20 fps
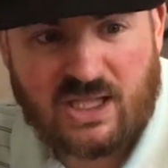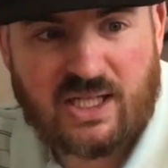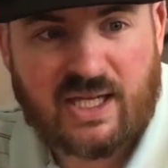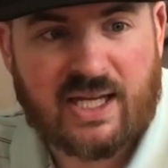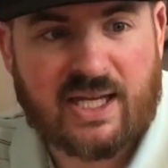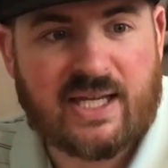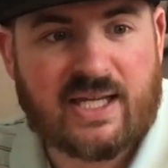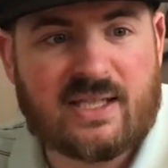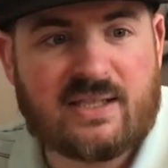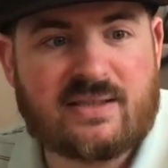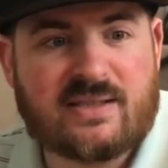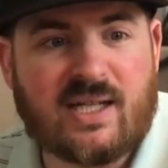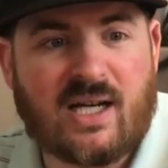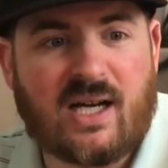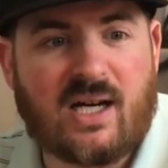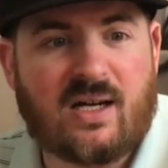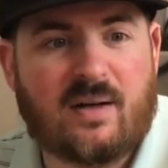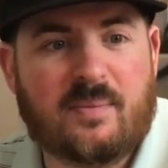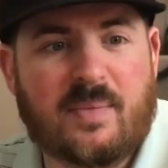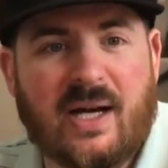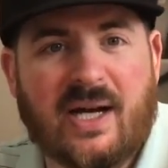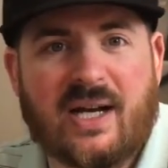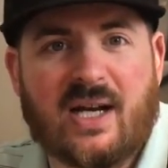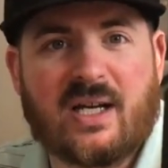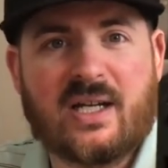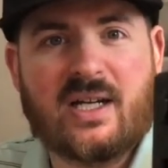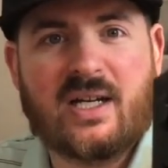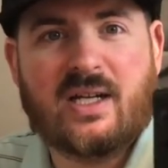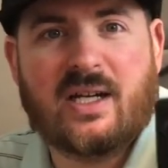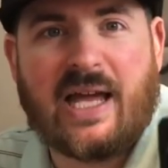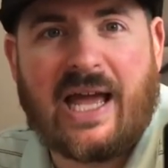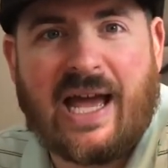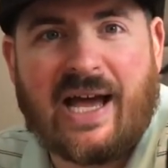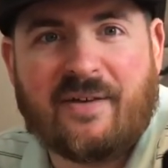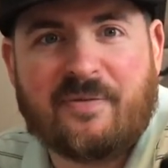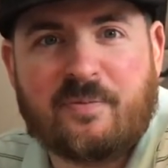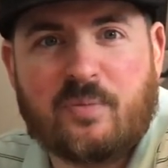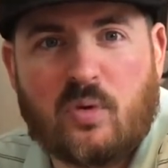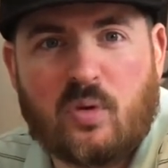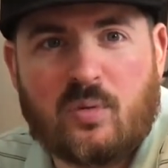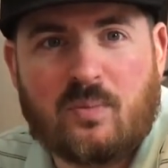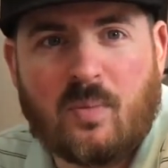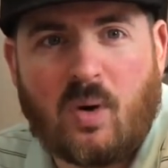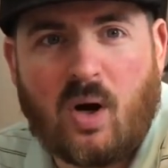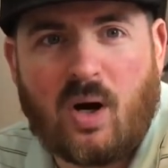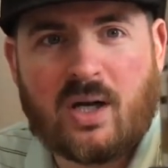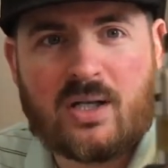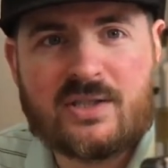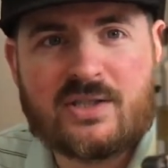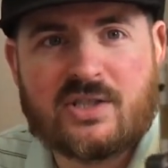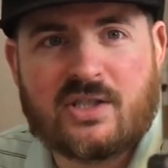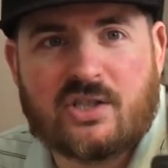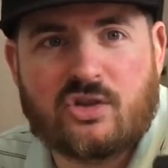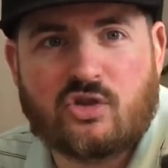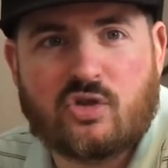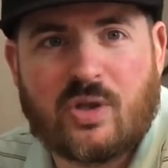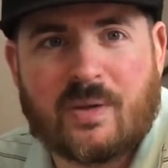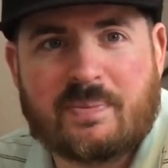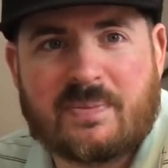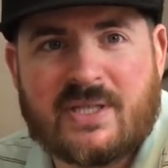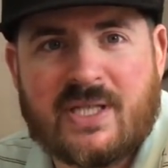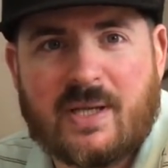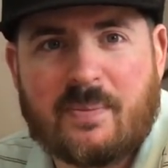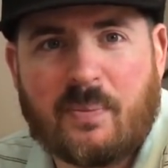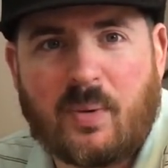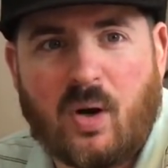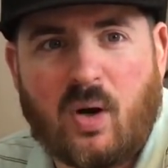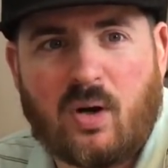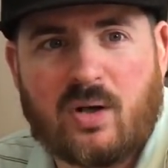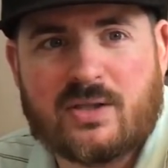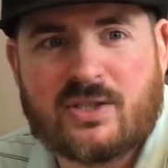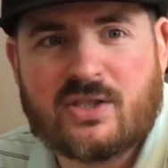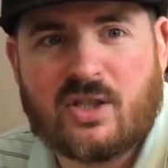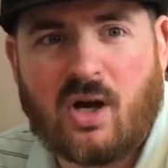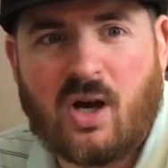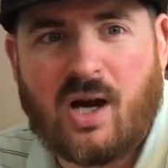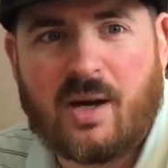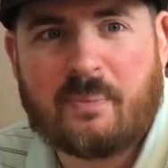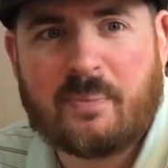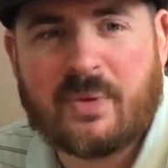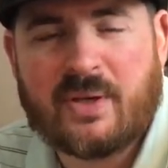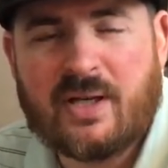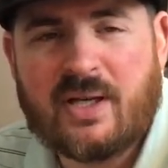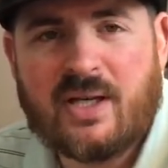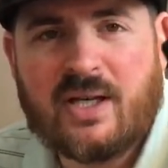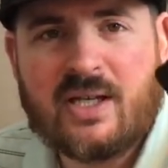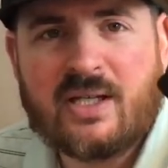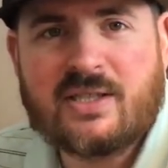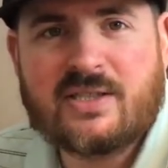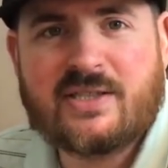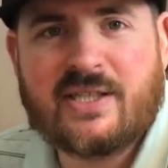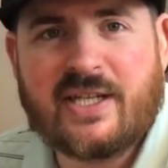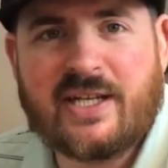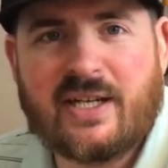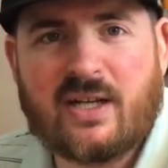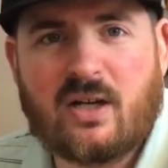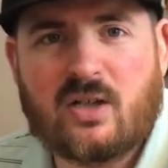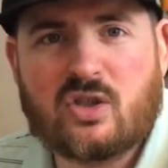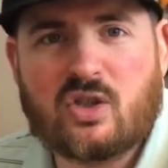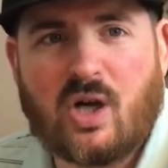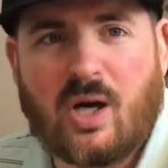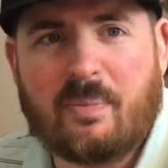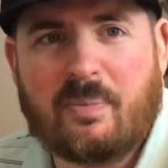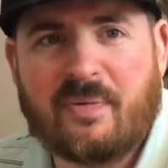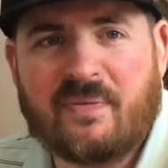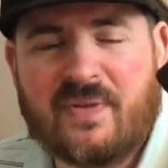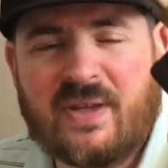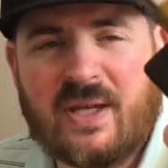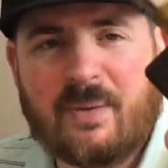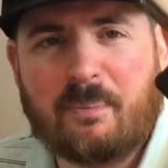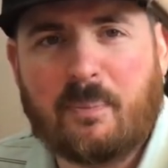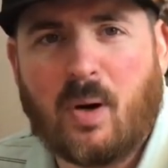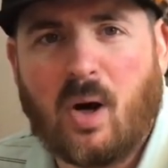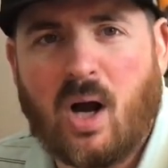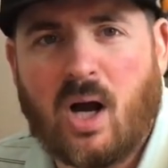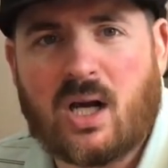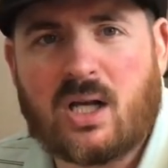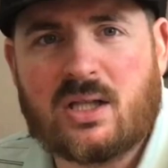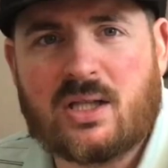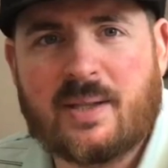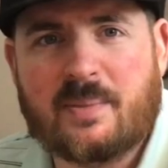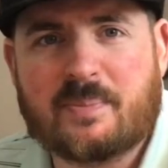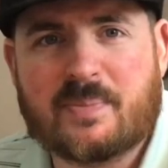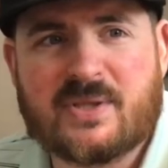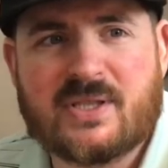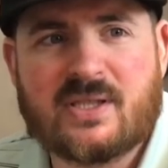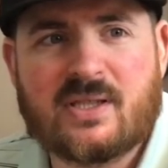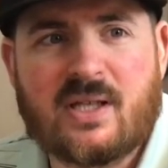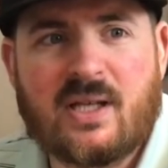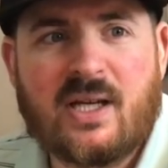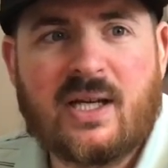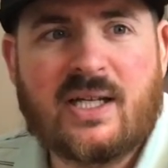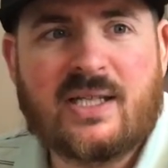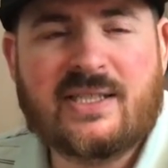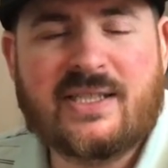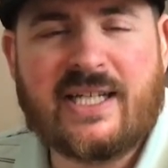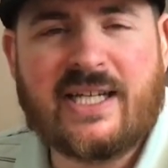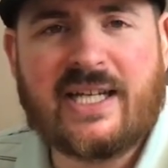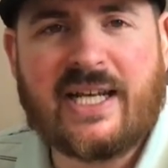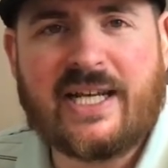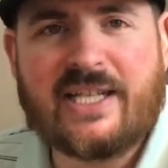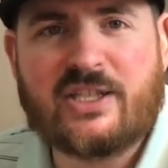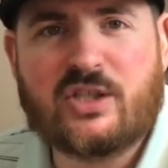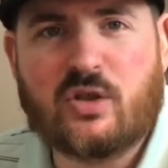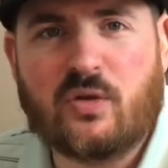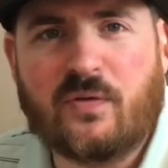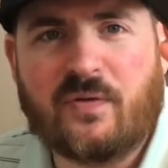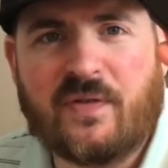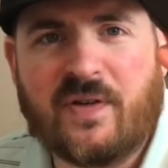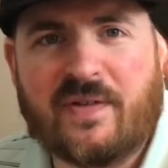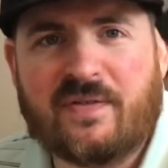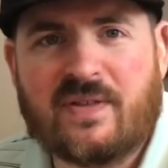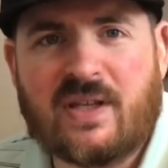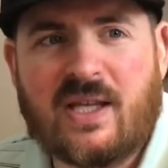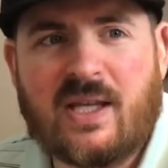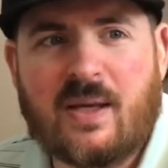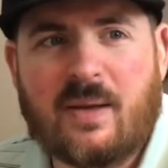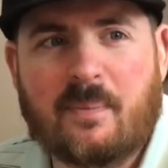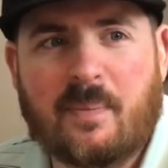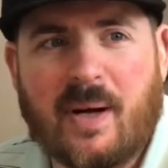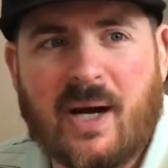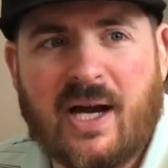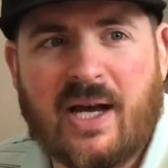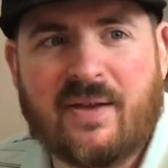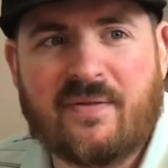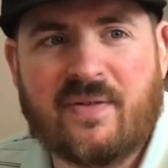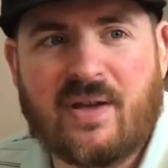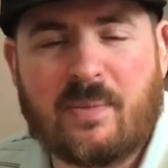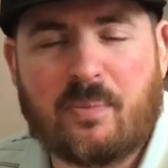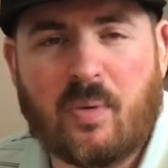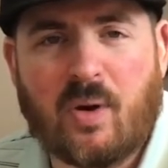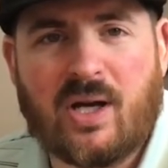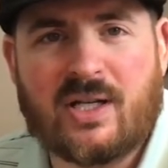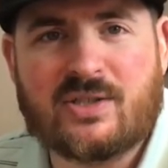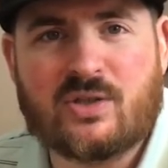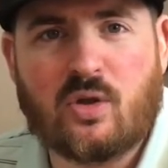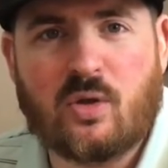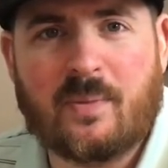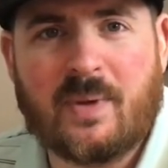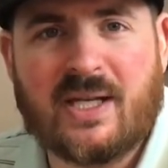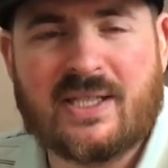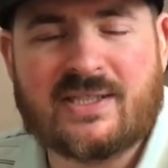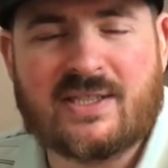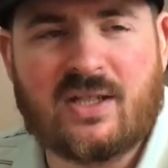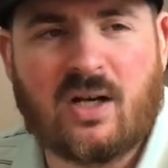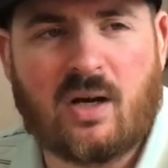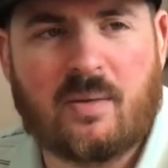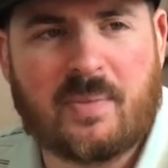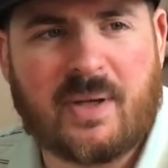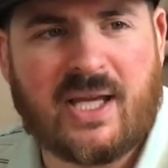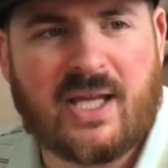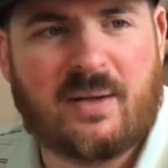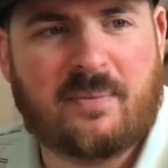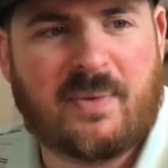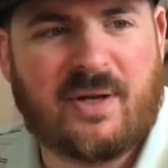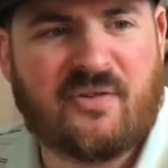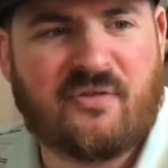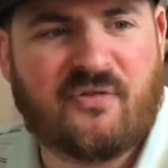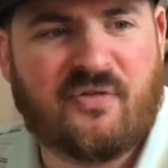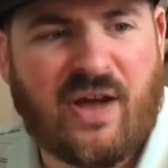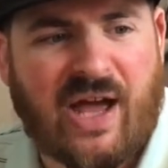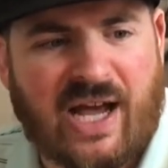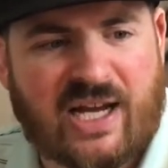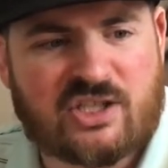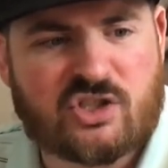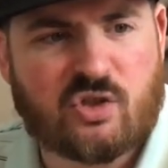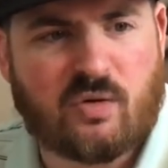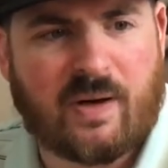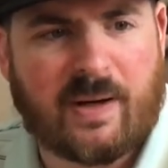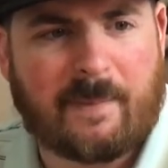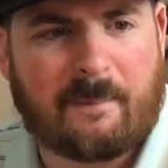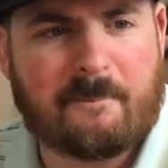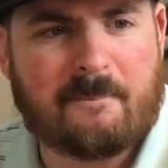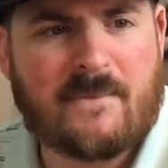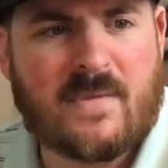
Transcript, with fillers: And um, I got a Half Moon Mods drip tip on top, sitting on top of the Apocalypse DNA 250 by Vaporized Nomads and Armageddon Manufacturing.